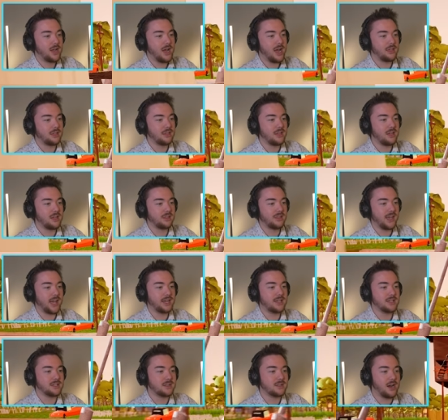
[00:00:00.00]
I think
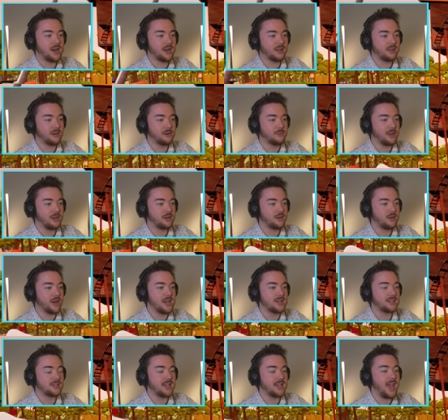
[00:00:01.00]
that he's gone a little bit
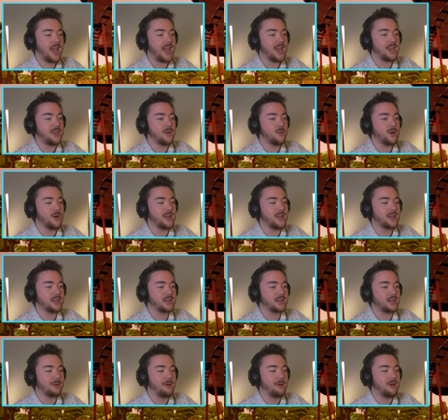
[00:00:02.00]
crazy. Hey, you want to
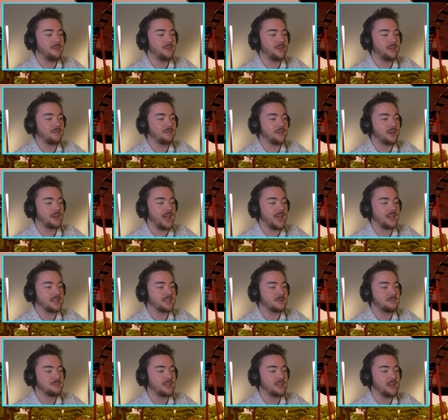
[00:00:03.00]
come over for like
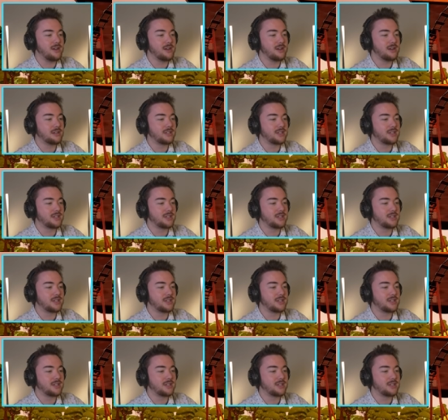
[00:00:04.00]
some dinner or